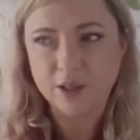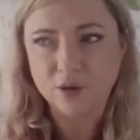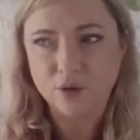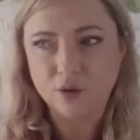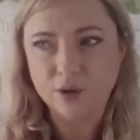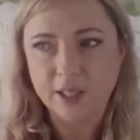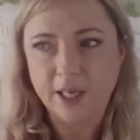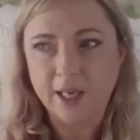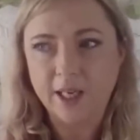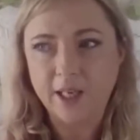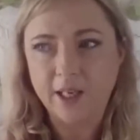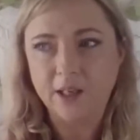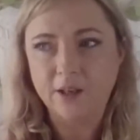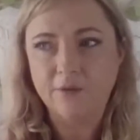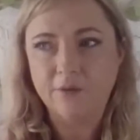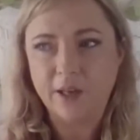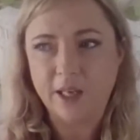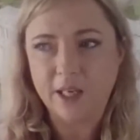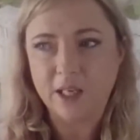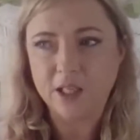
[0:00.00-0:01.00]
creating
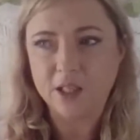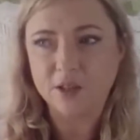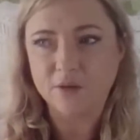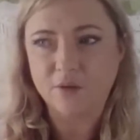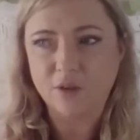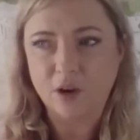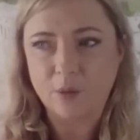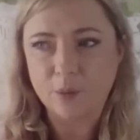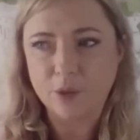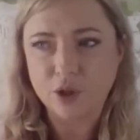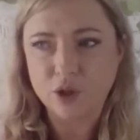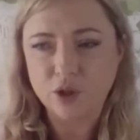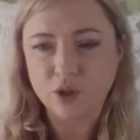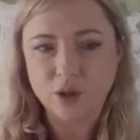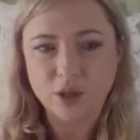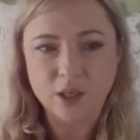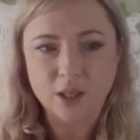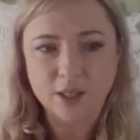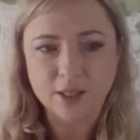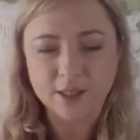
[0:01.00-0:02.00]
the opportunities or
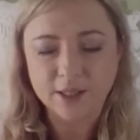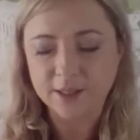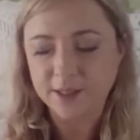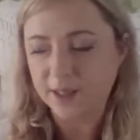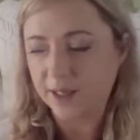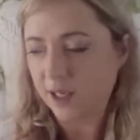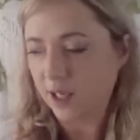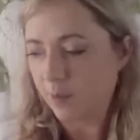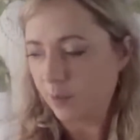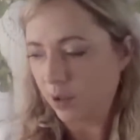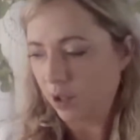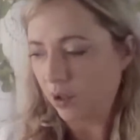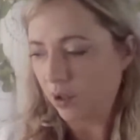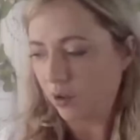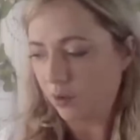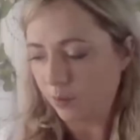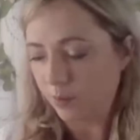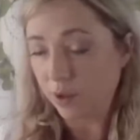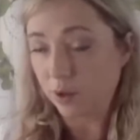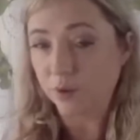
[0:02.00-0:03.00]
taking advantage of
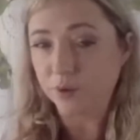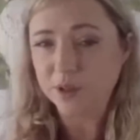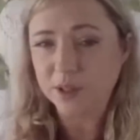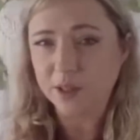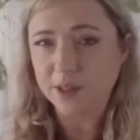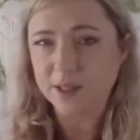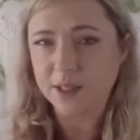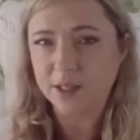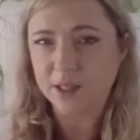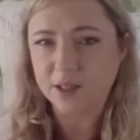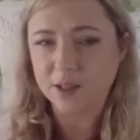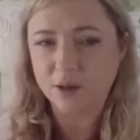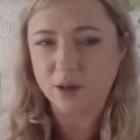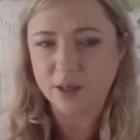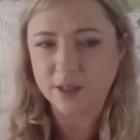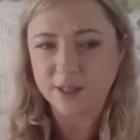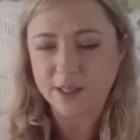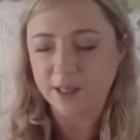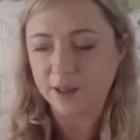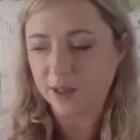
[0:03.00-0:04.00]
opportunities as they
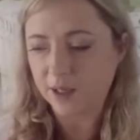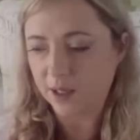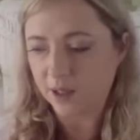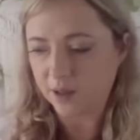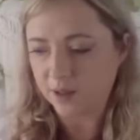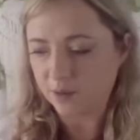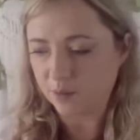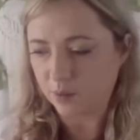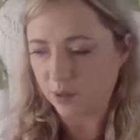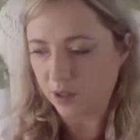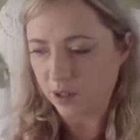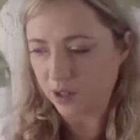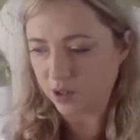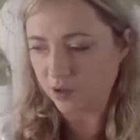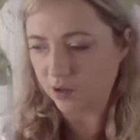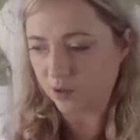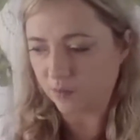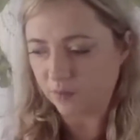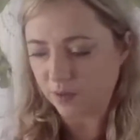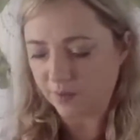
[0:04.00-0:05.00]
come along. But also I
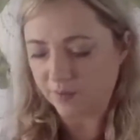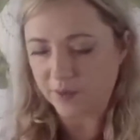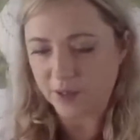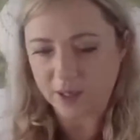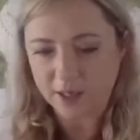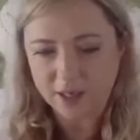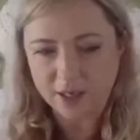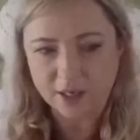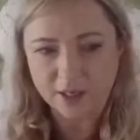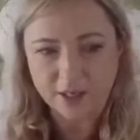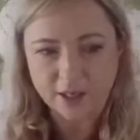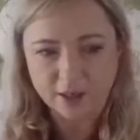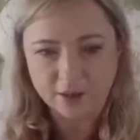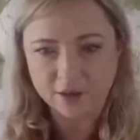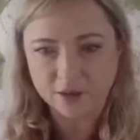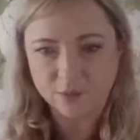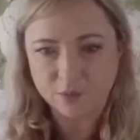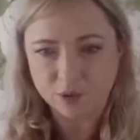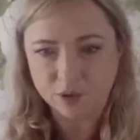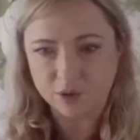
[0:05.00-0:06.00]
said the tied down card
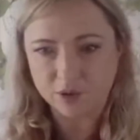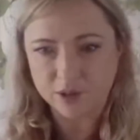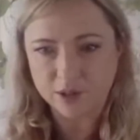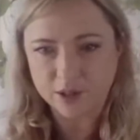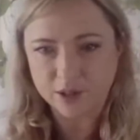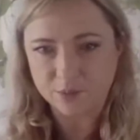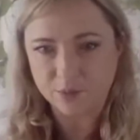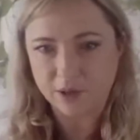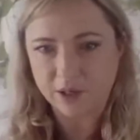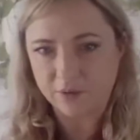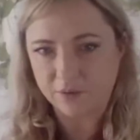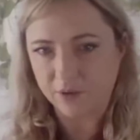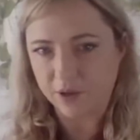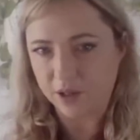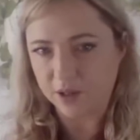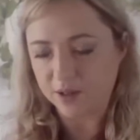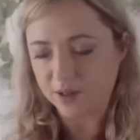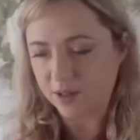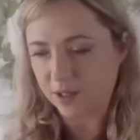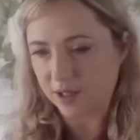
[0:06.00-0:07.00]
as well. I should have left that
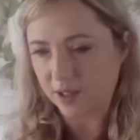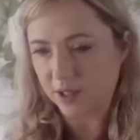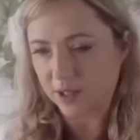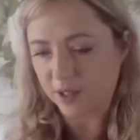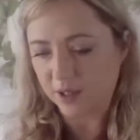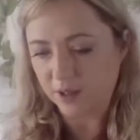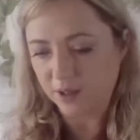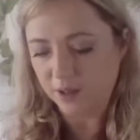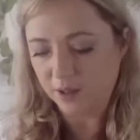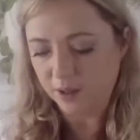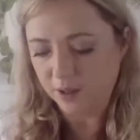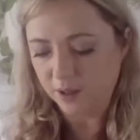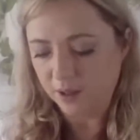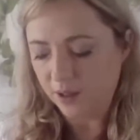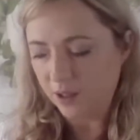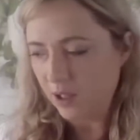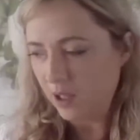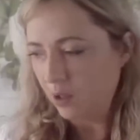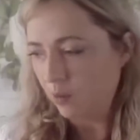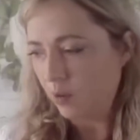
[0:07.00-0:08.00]
card out to put on the
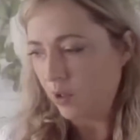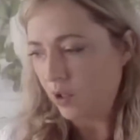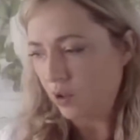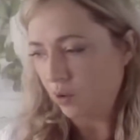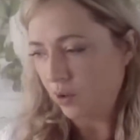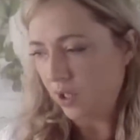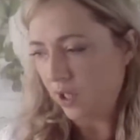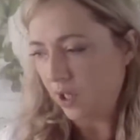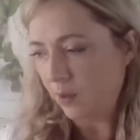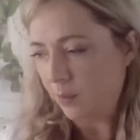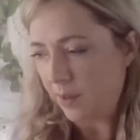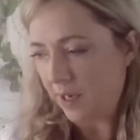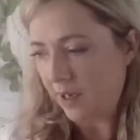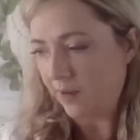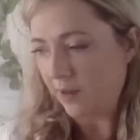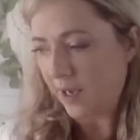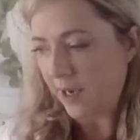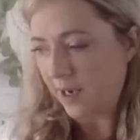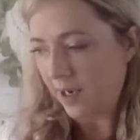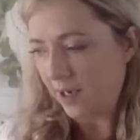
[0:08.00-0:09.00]
spread for you to see there.
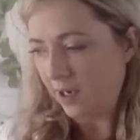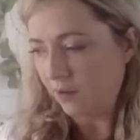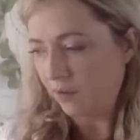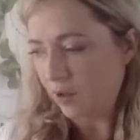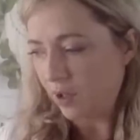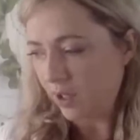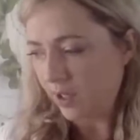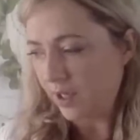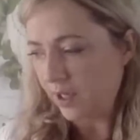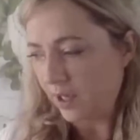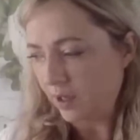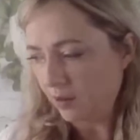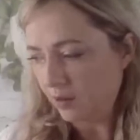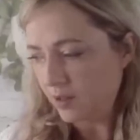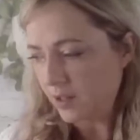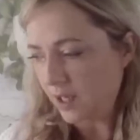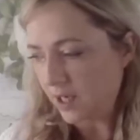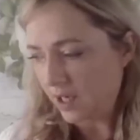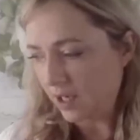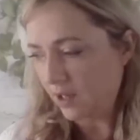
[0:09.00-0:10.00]
We're
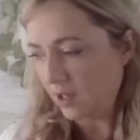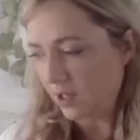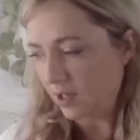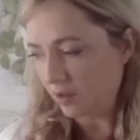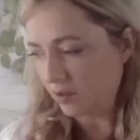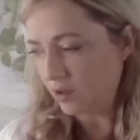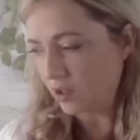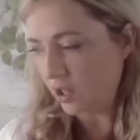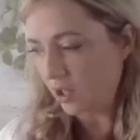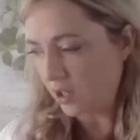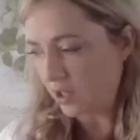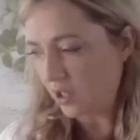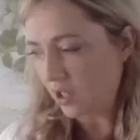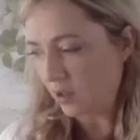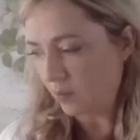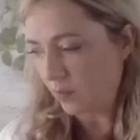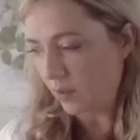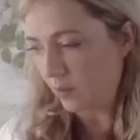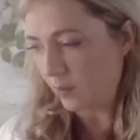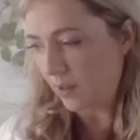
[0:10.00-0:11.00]
talking about R
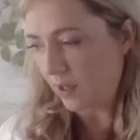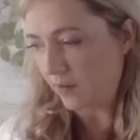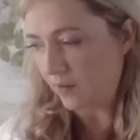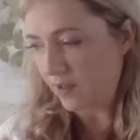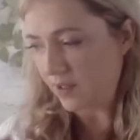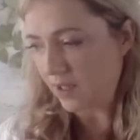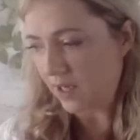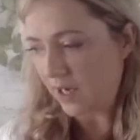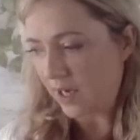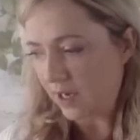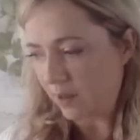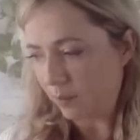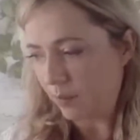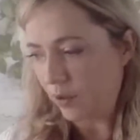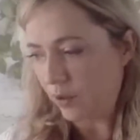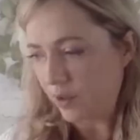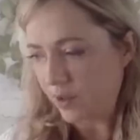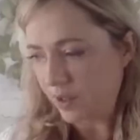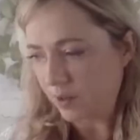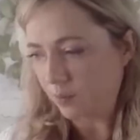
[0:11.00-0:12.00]
right now. Is there anything
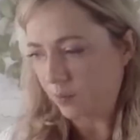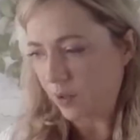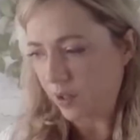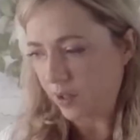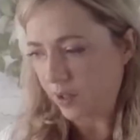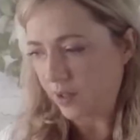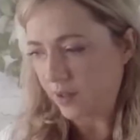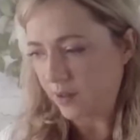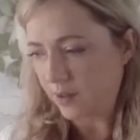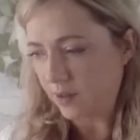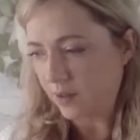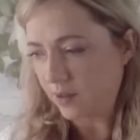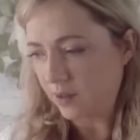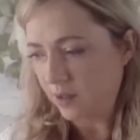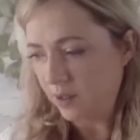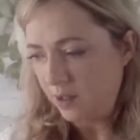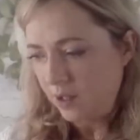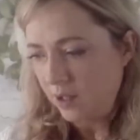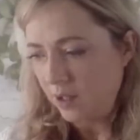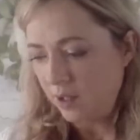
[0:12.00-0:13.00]
else you can tell me about this
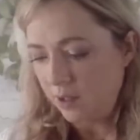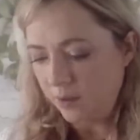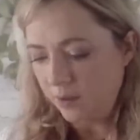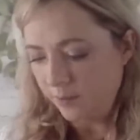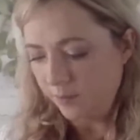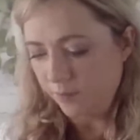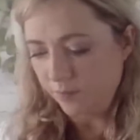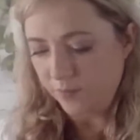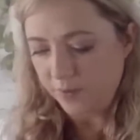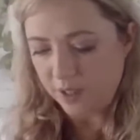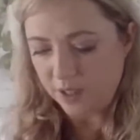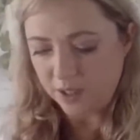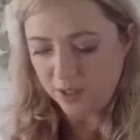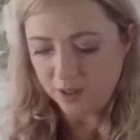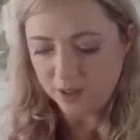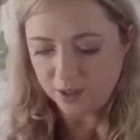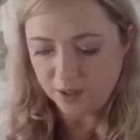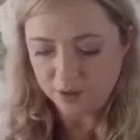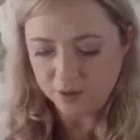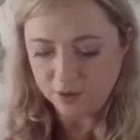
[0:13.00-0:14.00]
R person,
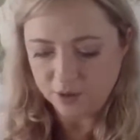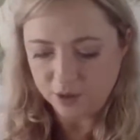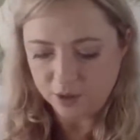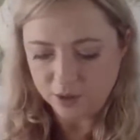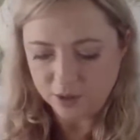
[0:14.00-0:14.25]
please?